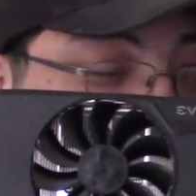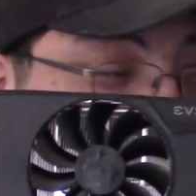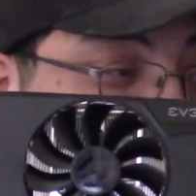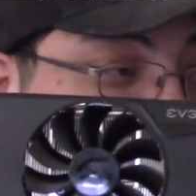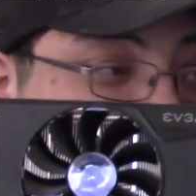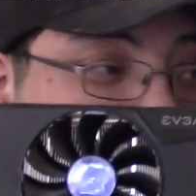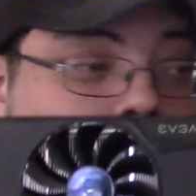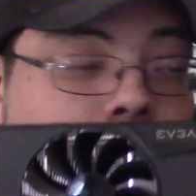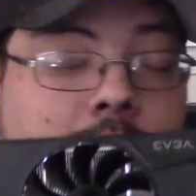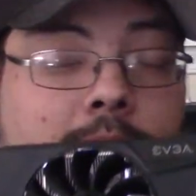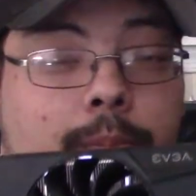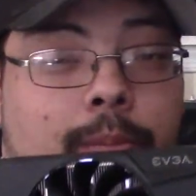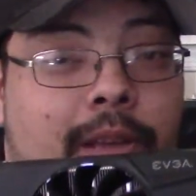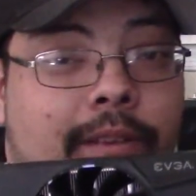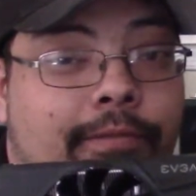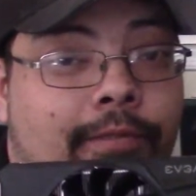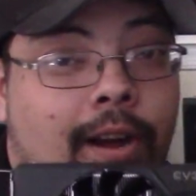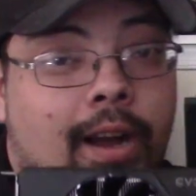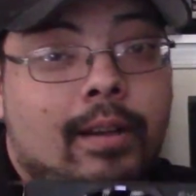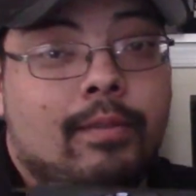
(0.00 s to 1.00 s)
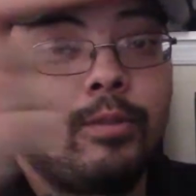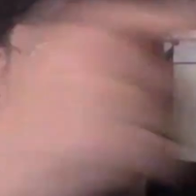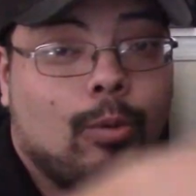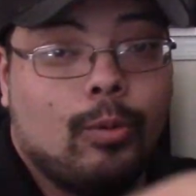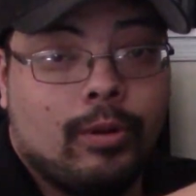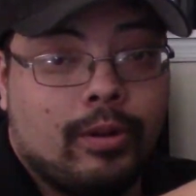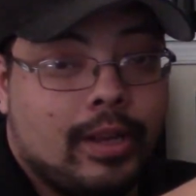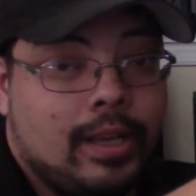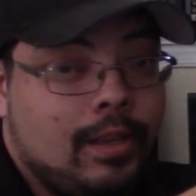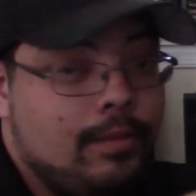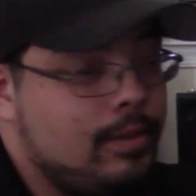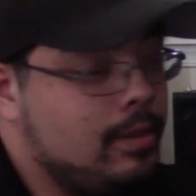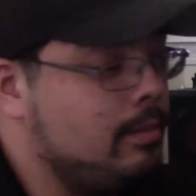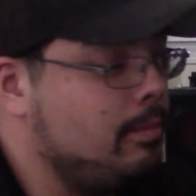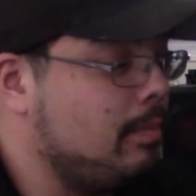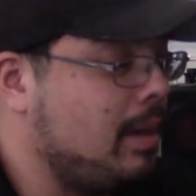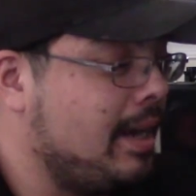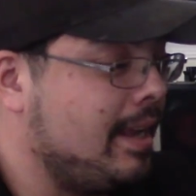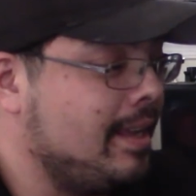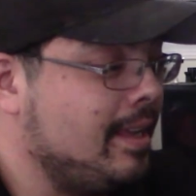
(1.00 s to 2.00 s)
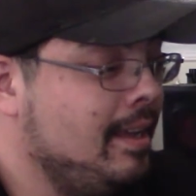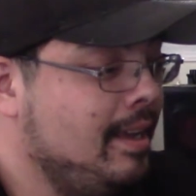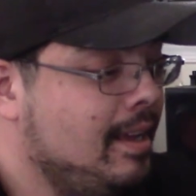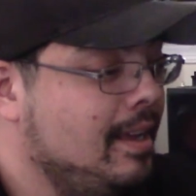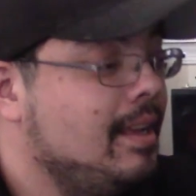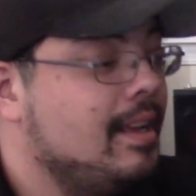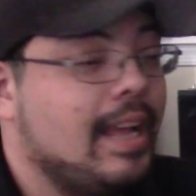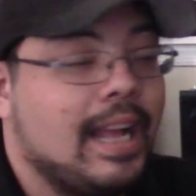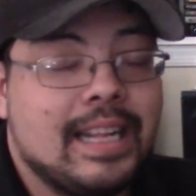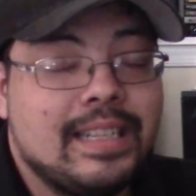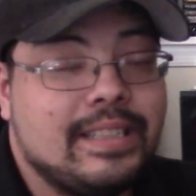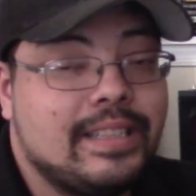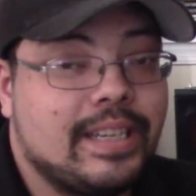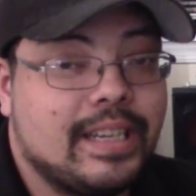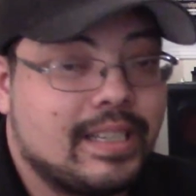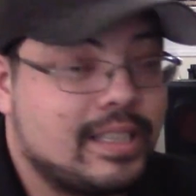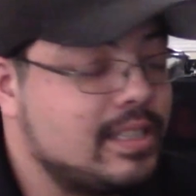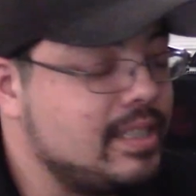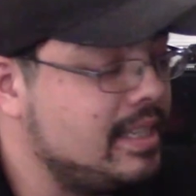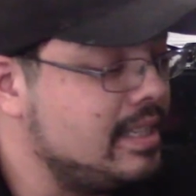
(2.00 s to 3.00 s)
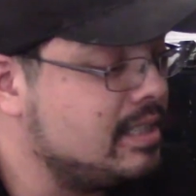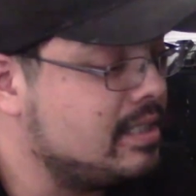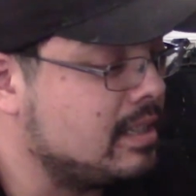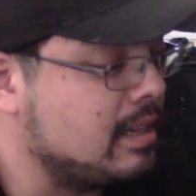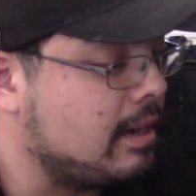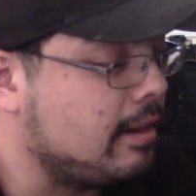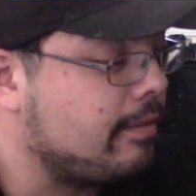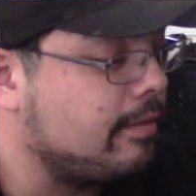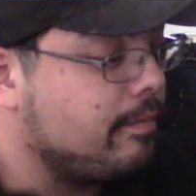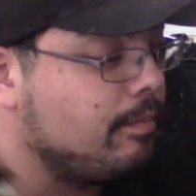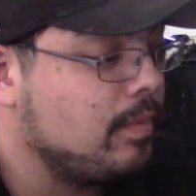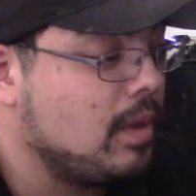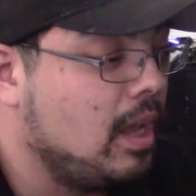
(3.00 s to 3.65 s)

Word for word: it a P3, P5, or even my NZXT stuff,